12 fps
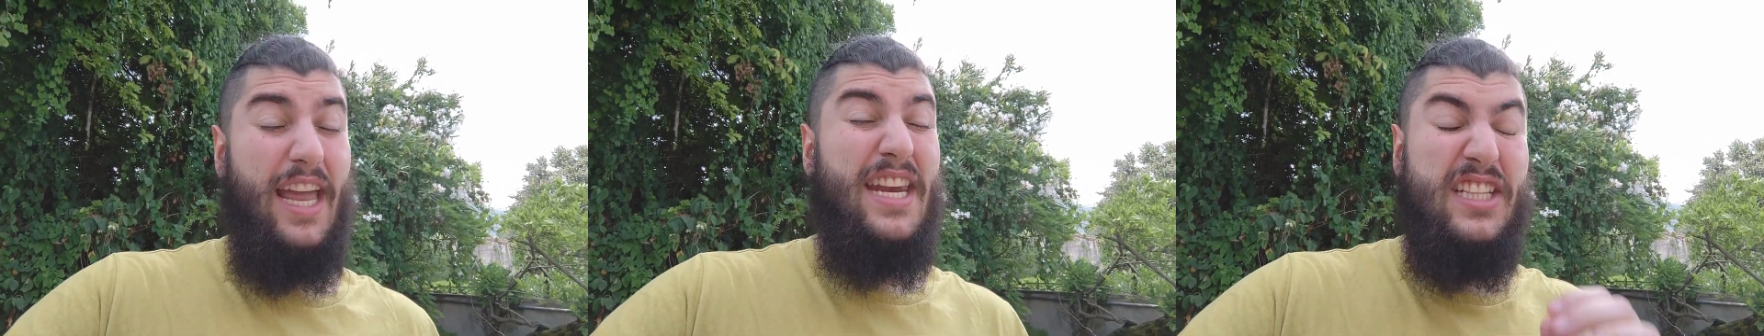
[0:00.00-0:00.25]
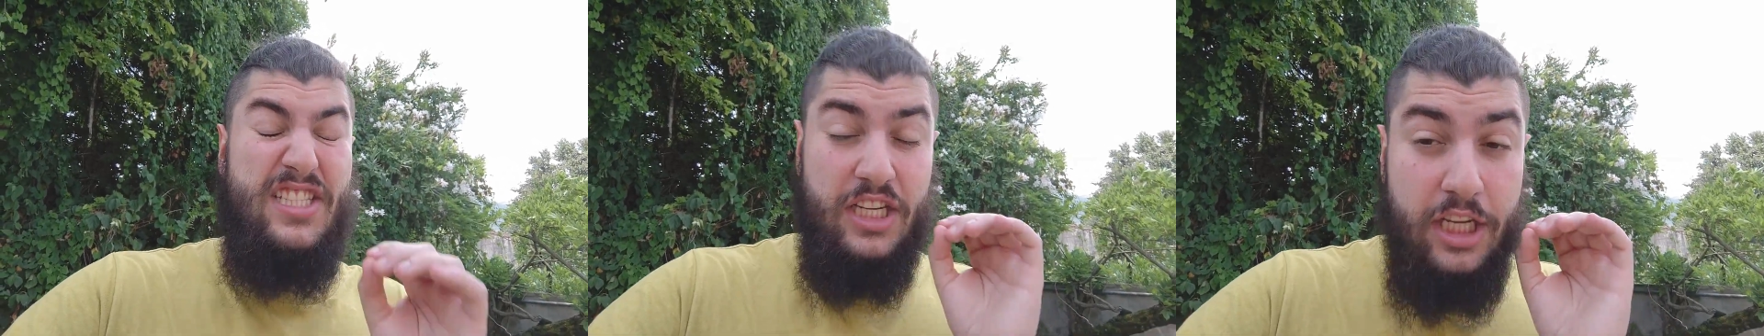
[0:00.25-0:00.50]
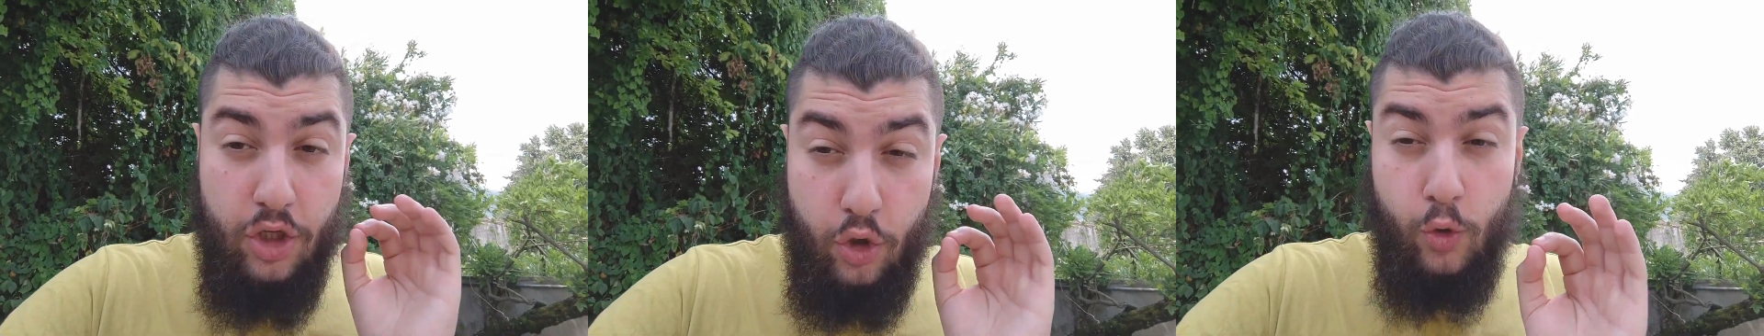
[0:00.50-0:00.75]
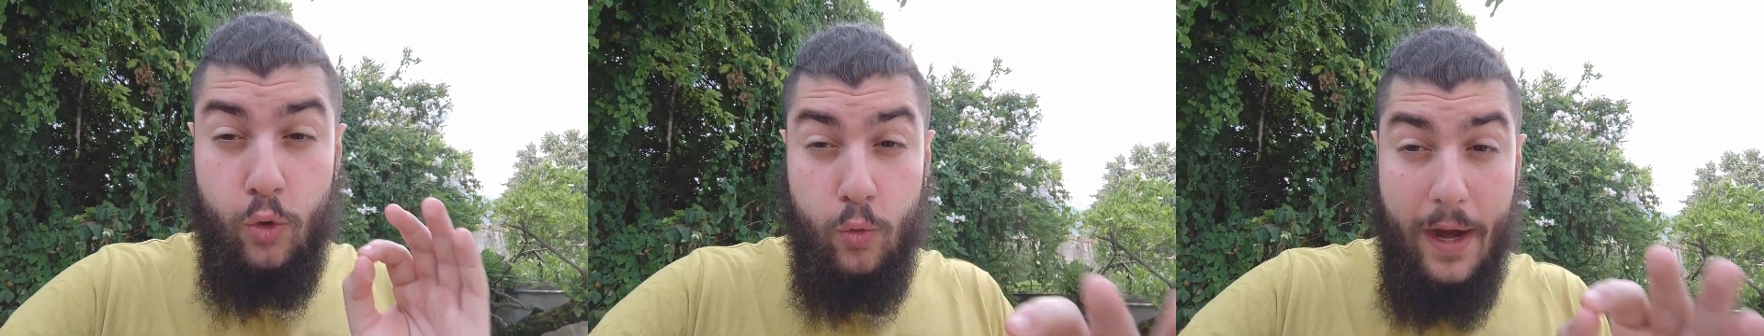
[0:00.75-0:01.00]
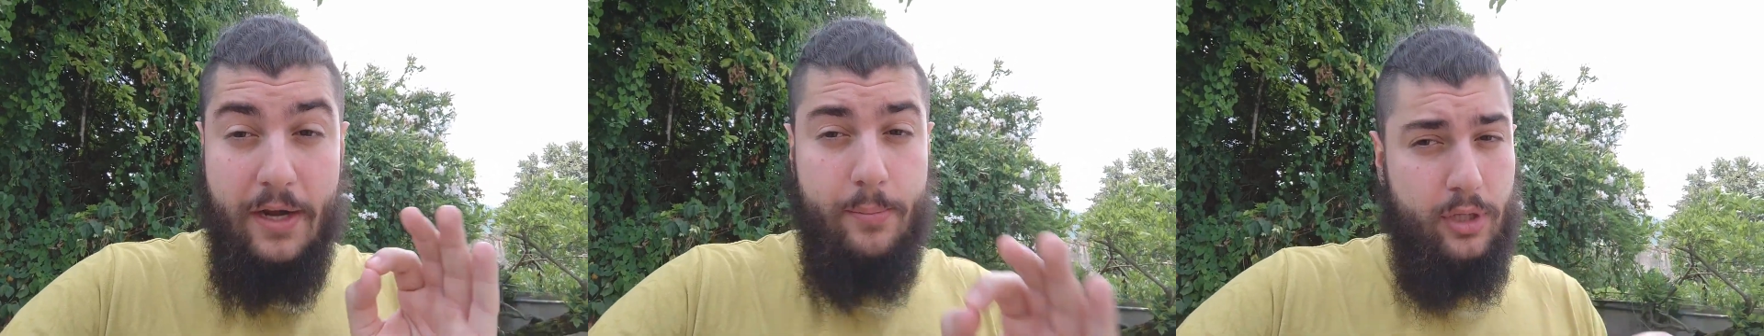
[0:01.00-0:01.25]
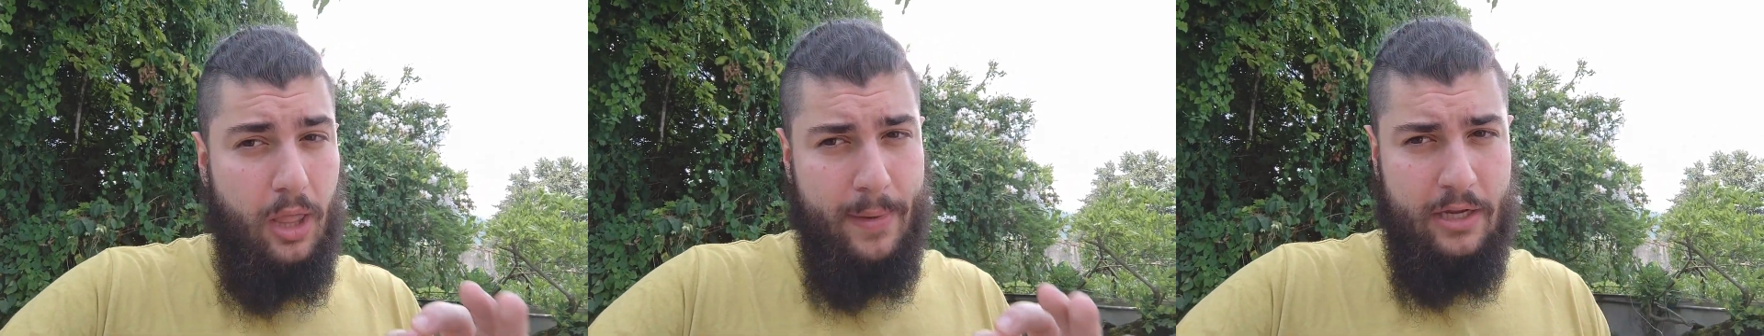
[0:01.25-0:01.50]
and it's an
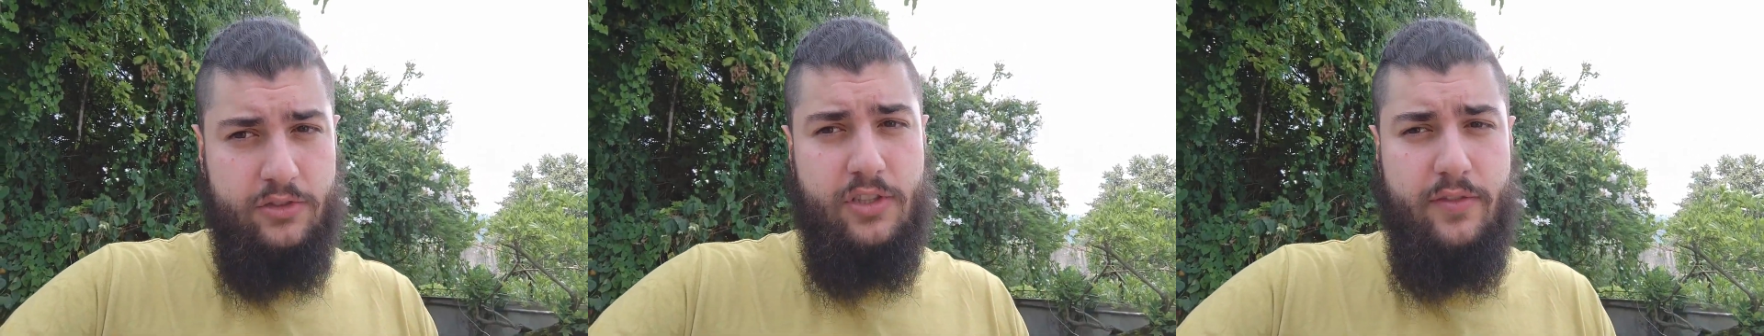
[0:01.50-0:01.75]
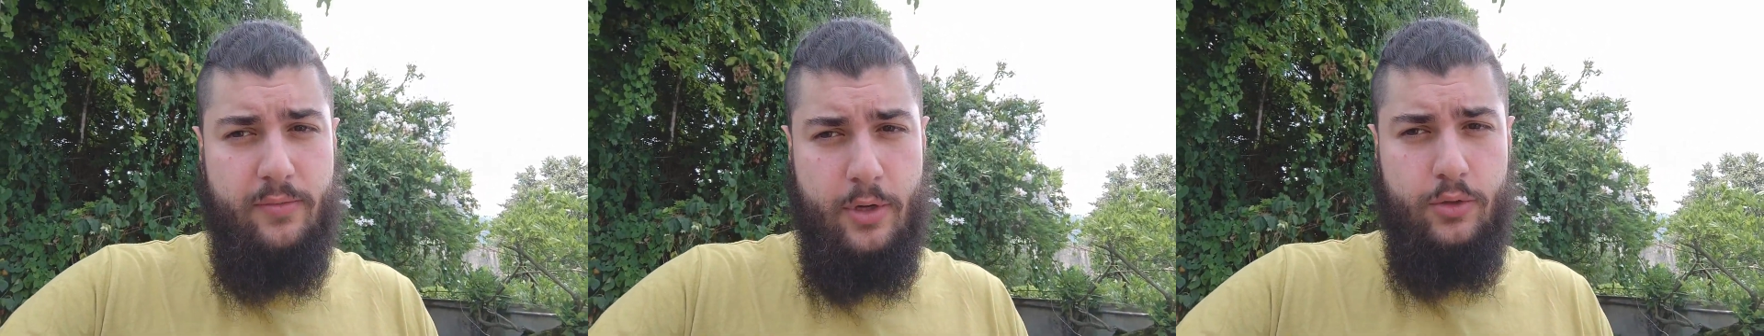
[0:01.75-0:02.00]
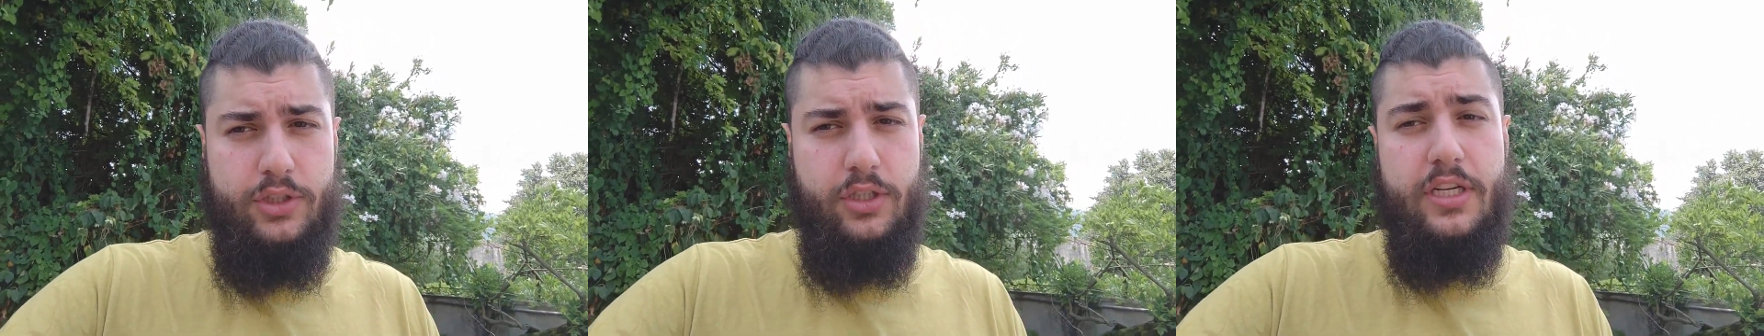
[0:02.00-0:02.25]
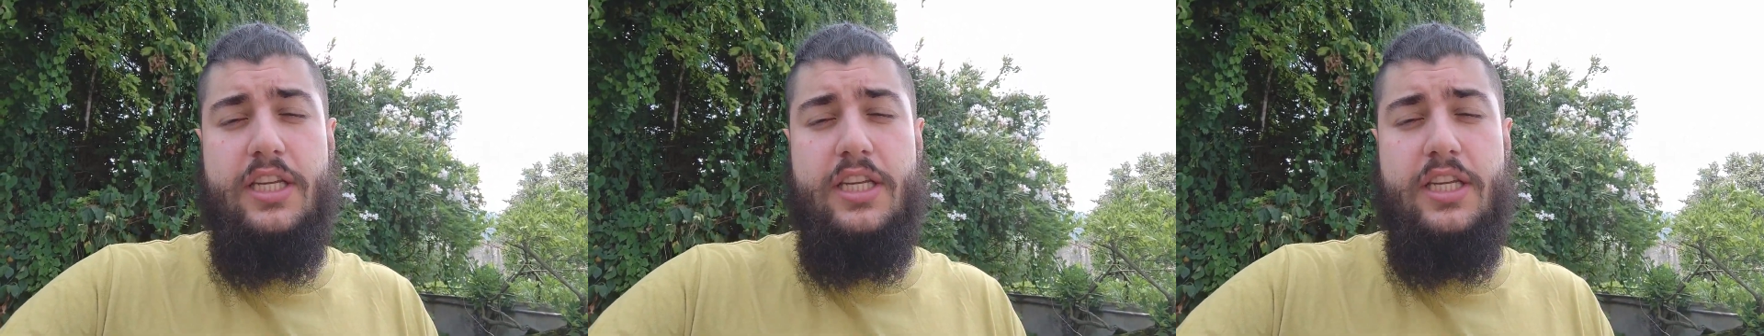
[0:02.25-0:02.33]
incredible amount of emotion.